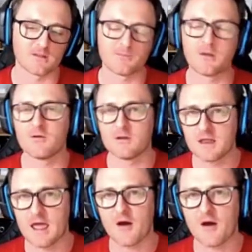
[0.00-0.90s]
period
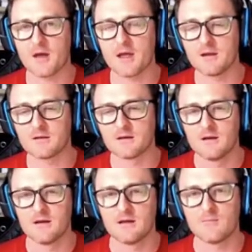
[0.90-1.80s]
now and
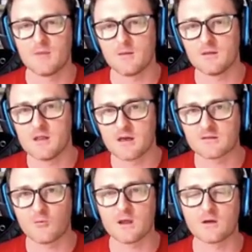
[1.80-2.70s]
maybe the
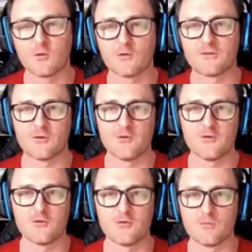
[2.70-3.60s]
next week or
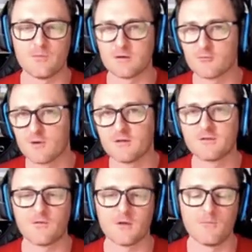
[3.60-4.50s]
two being
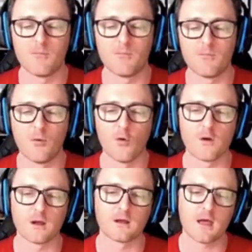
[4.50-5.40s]
relatively
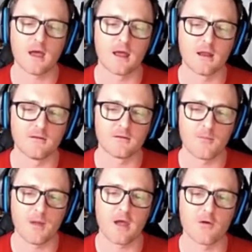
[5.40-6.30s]
boring and
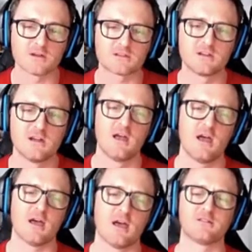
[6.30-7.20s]
bearish
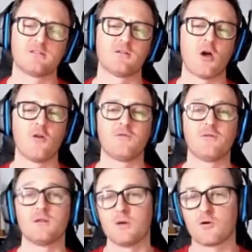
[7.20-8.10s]
as
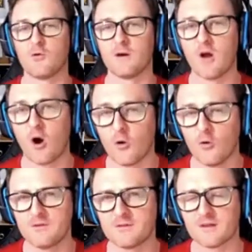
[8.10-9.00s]
hopefully Bitcoin
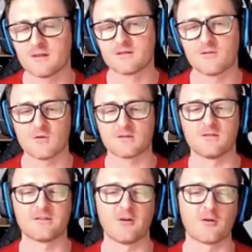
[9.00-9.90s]
holds as the rest of
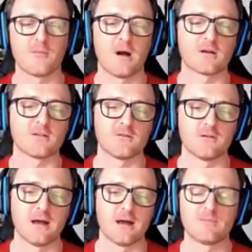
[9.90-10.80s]
the stock market sort
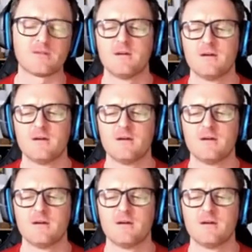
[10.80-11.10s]
of dumps.